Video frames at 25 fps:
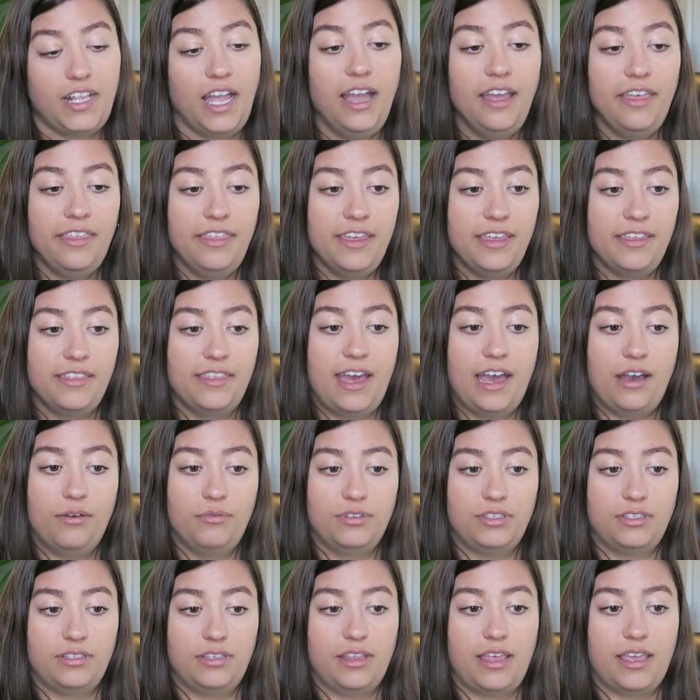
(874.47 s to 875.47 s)
I think that
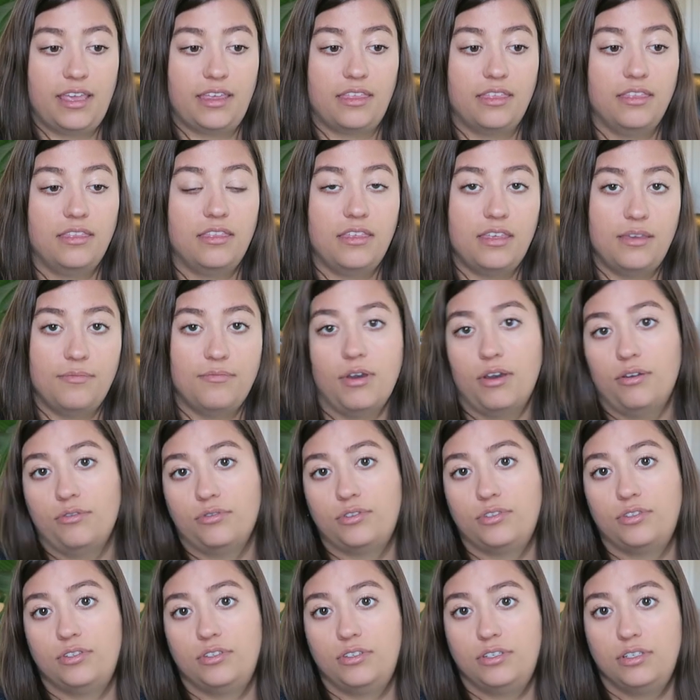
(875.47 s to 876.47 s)
was like the
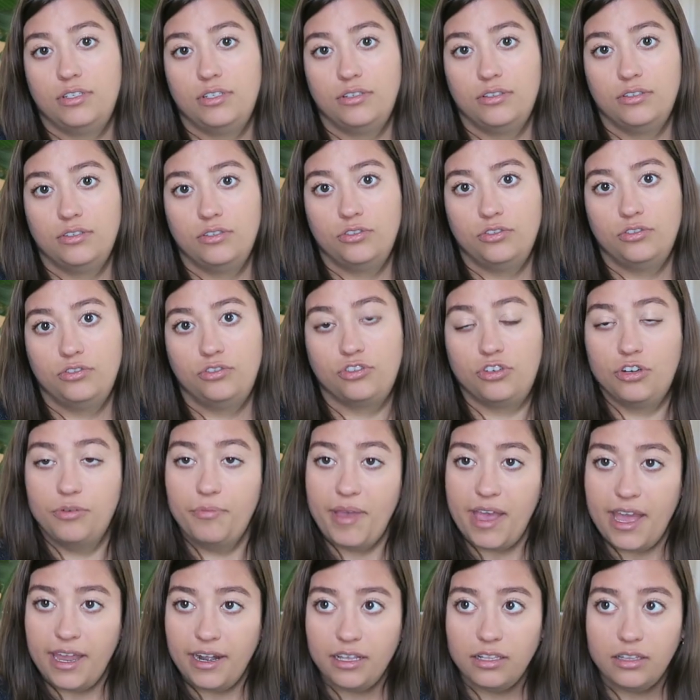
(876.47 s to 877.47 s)
most
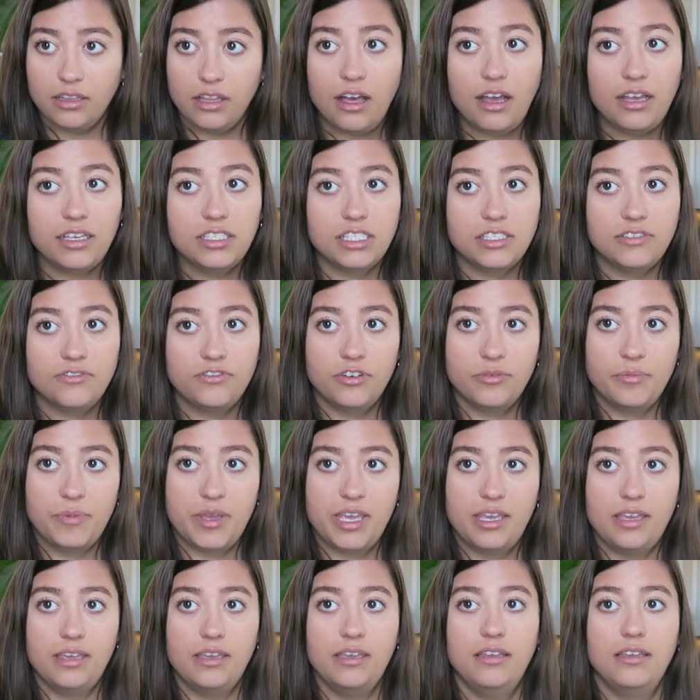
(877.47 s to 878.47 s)
traumatic loss for
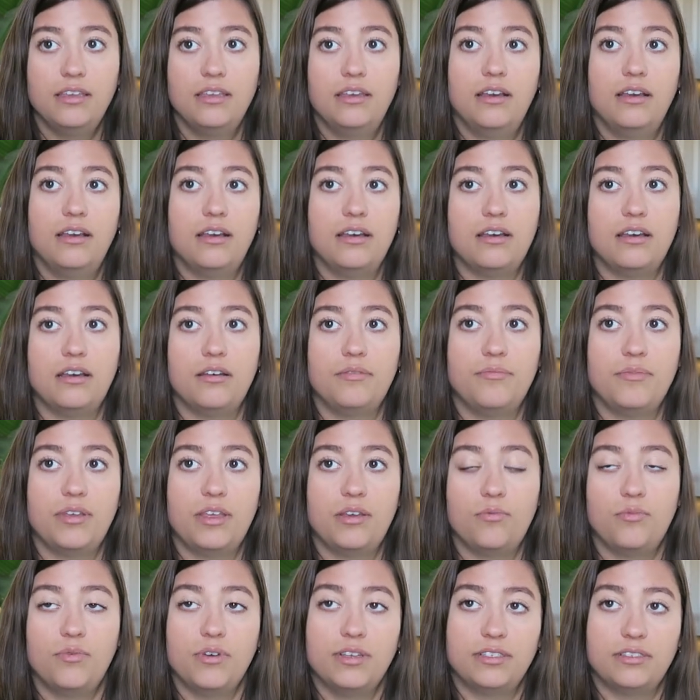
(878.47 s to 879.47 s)
me. Um,
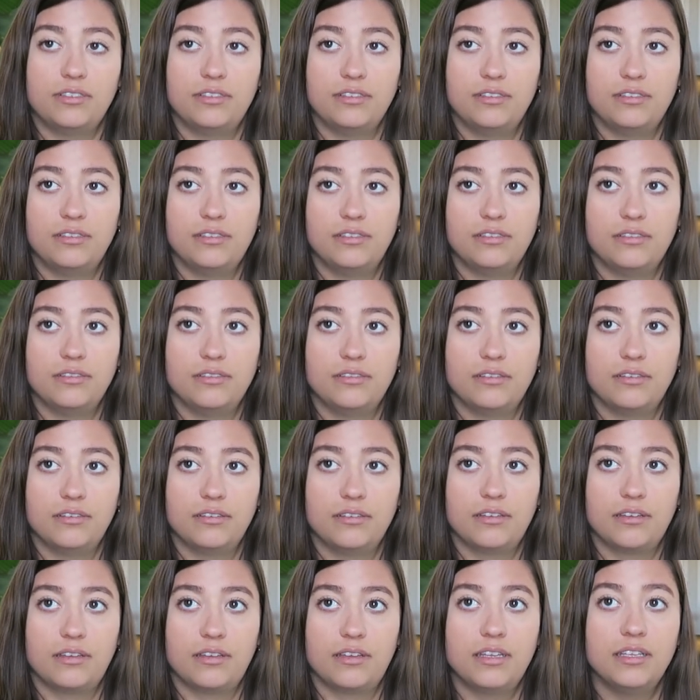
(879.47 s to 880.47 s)
it was
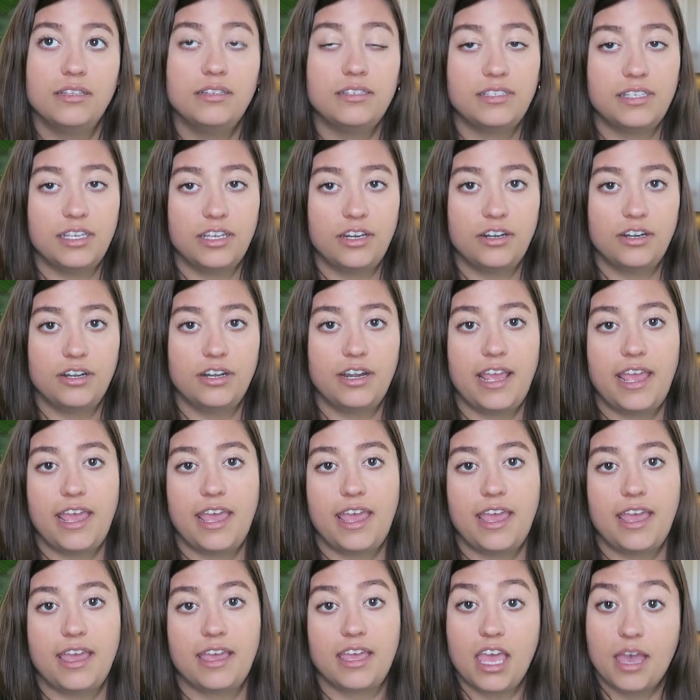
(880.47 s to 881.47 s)
considered
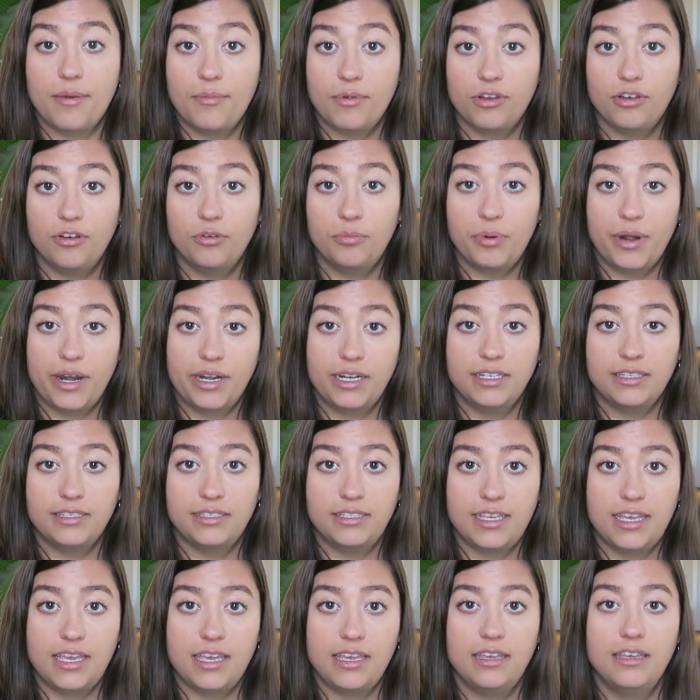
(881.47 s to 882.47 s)
a chemical
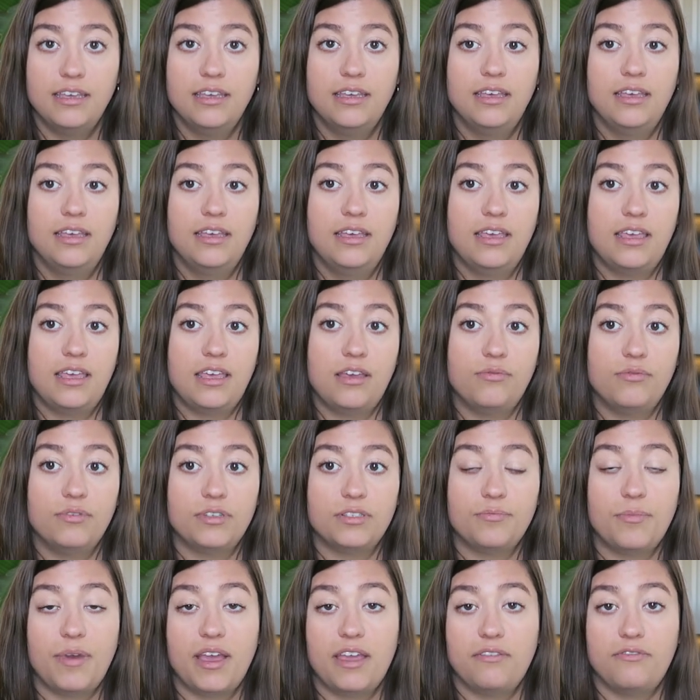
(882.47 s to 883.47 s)
pregnancy. It
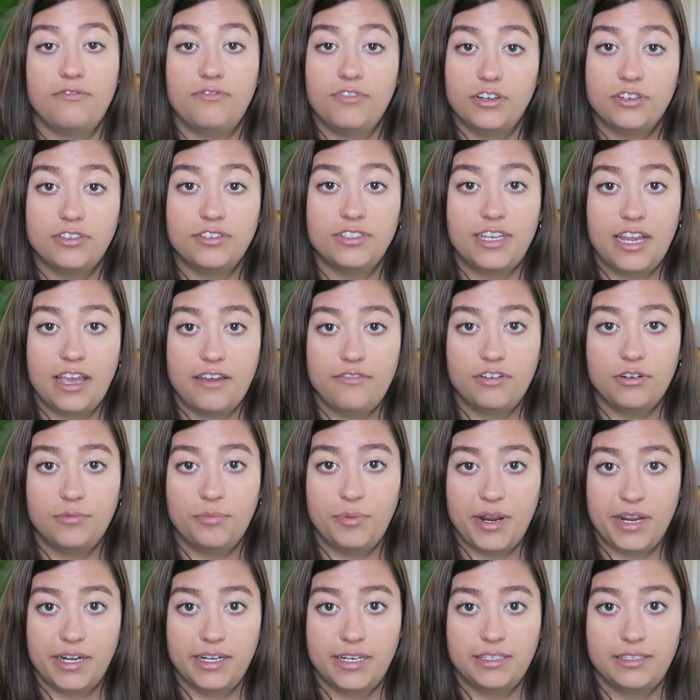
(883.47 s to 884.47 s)
was my first ever
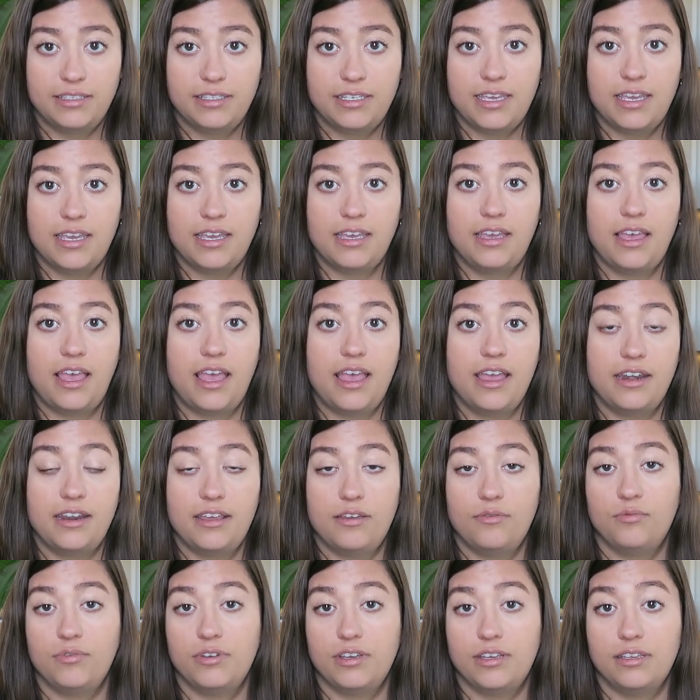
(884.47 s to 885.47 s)
pregnancy, and
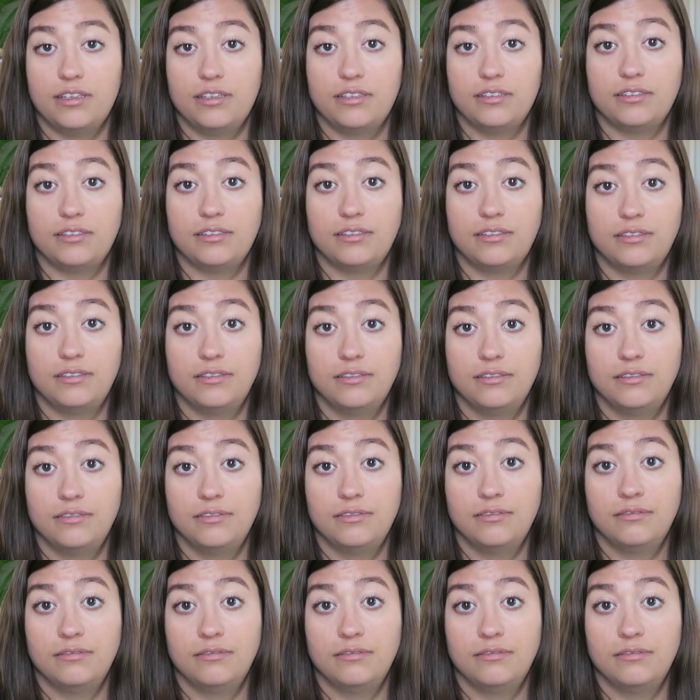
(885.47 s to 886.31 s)
it was